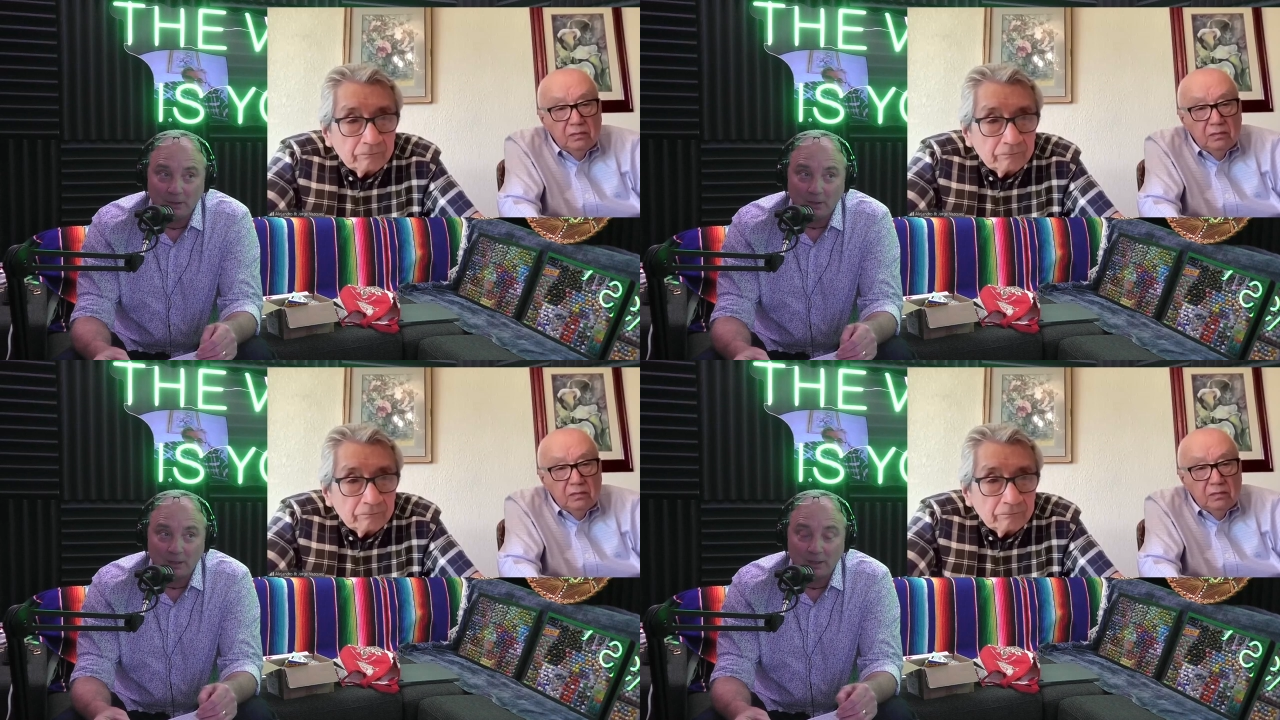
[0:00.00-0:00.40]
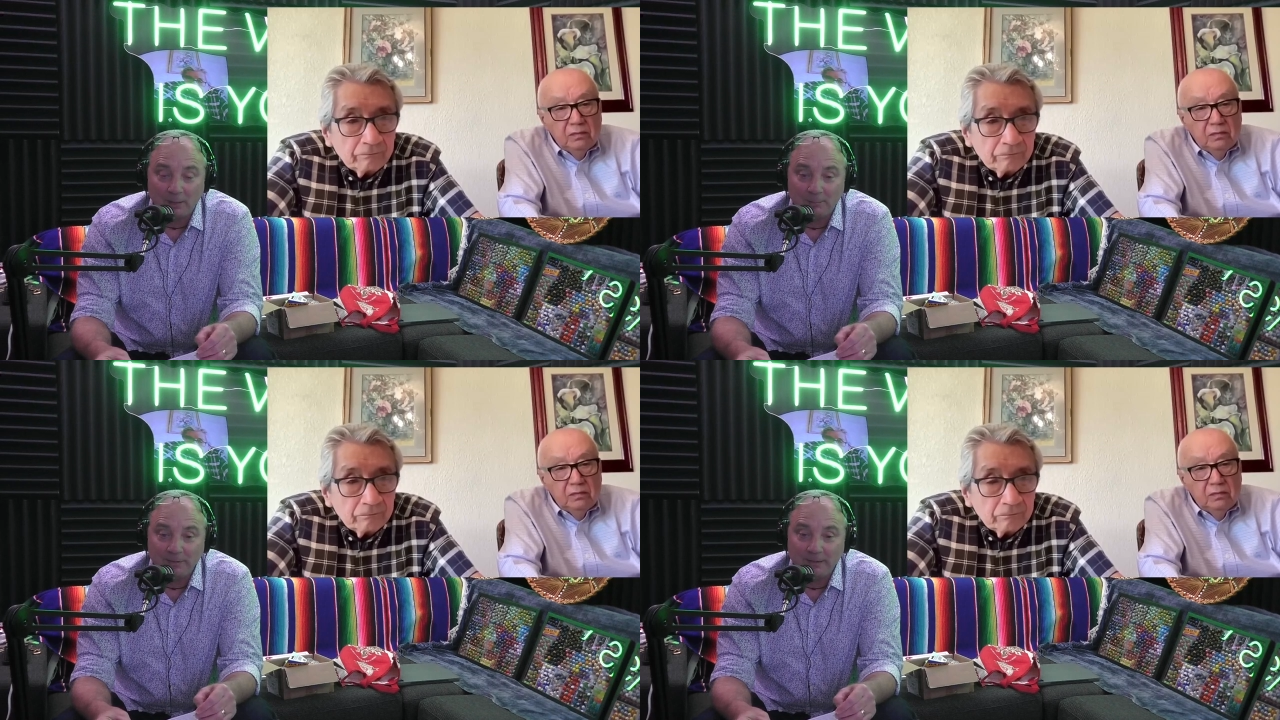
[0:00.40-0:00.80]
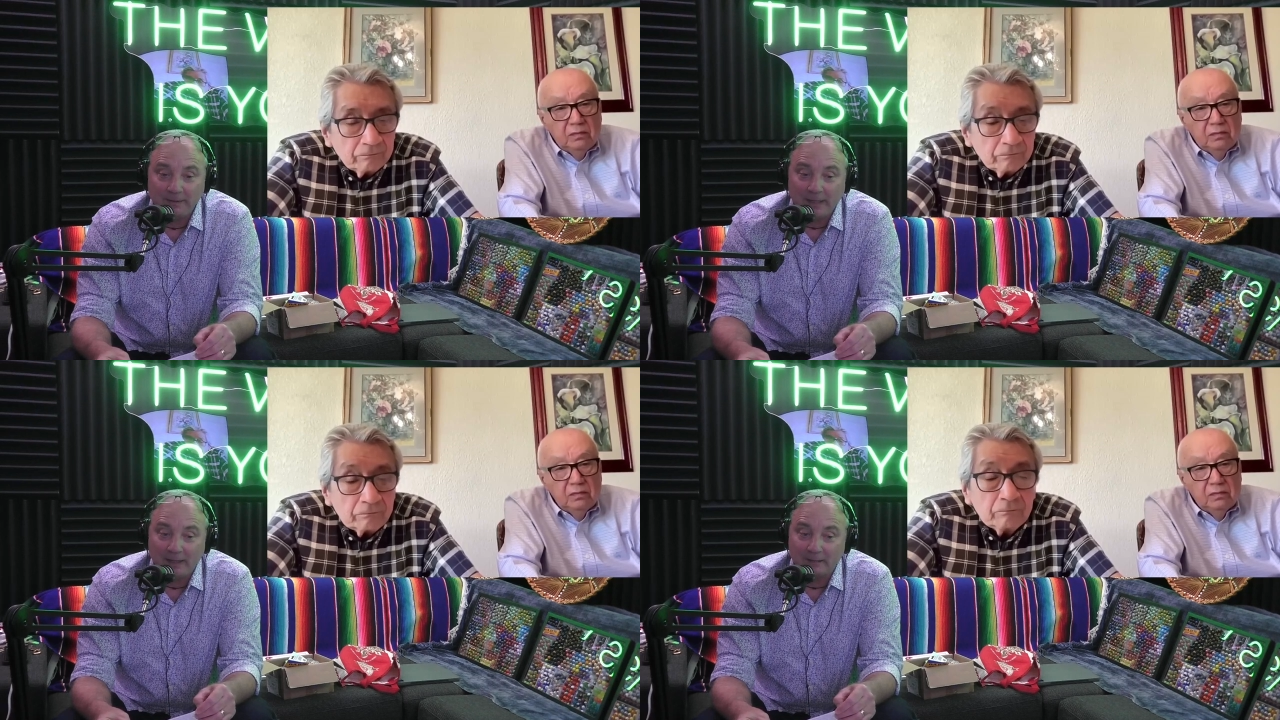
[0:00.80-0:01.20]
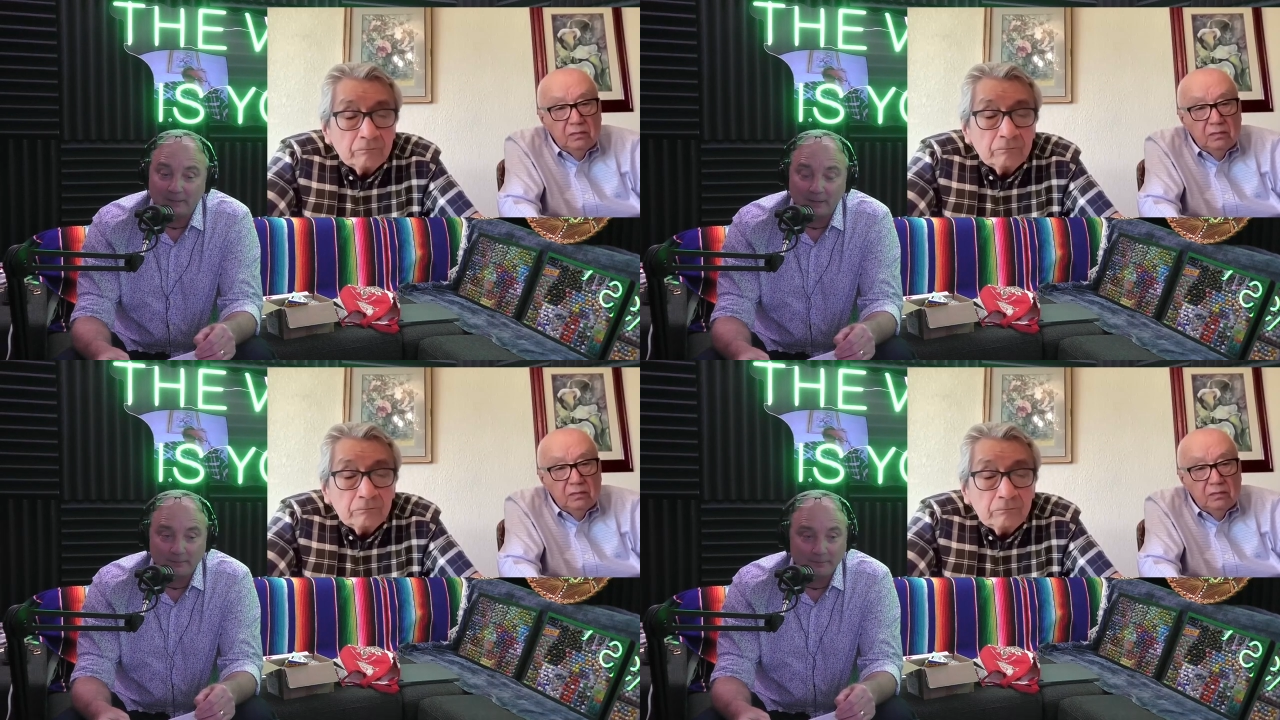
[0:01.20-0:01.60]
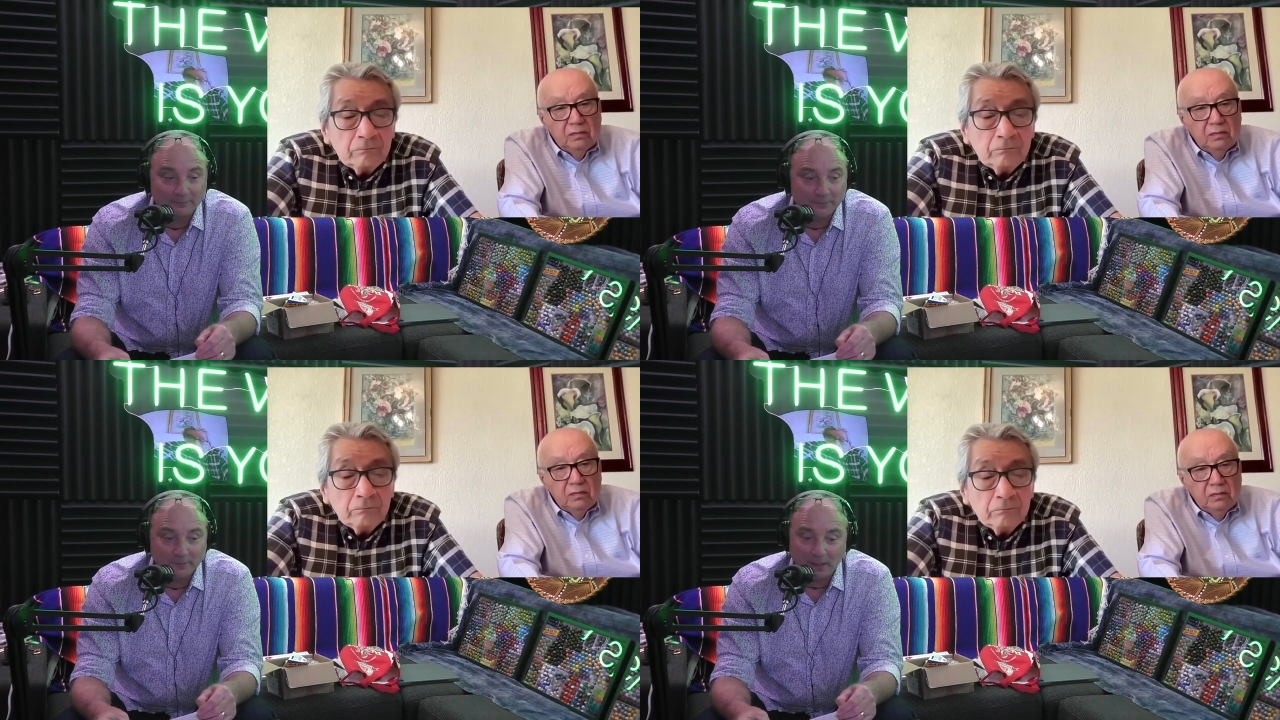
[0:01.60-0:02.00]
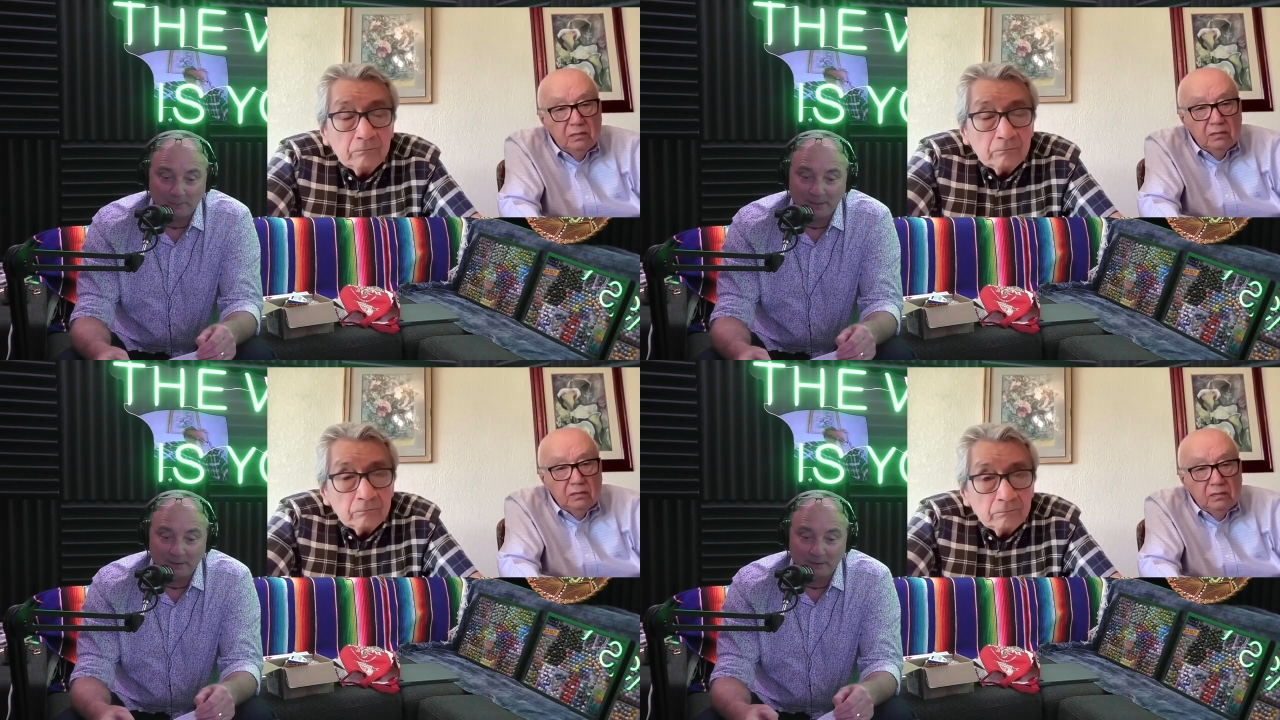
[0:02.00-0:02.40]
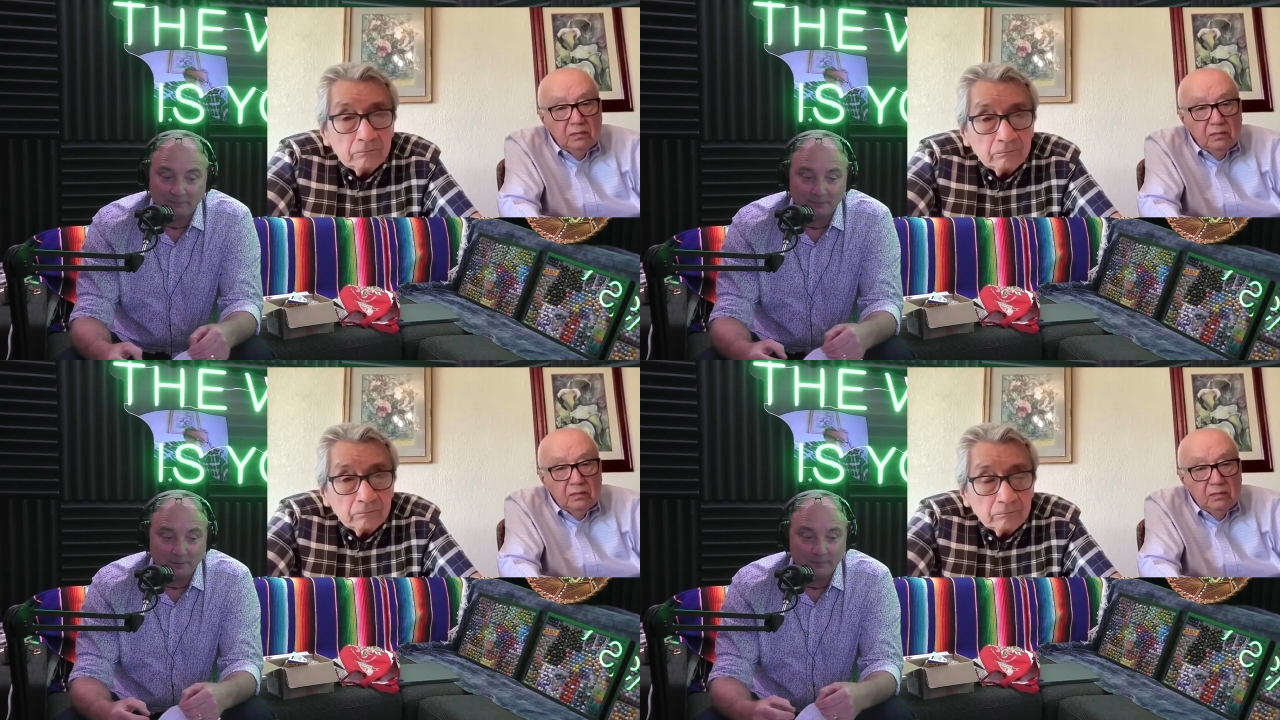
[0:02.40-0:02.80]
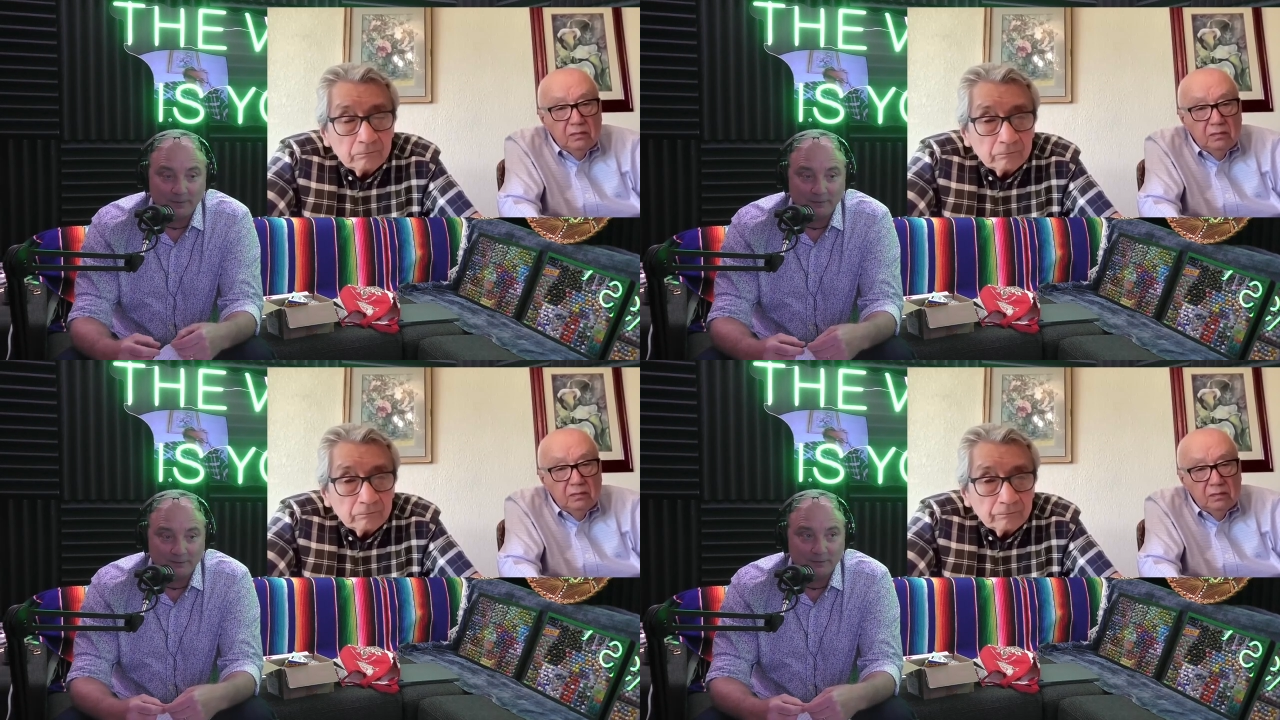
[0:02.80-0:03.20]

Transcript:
Speaker 1: a company that, I mean, from this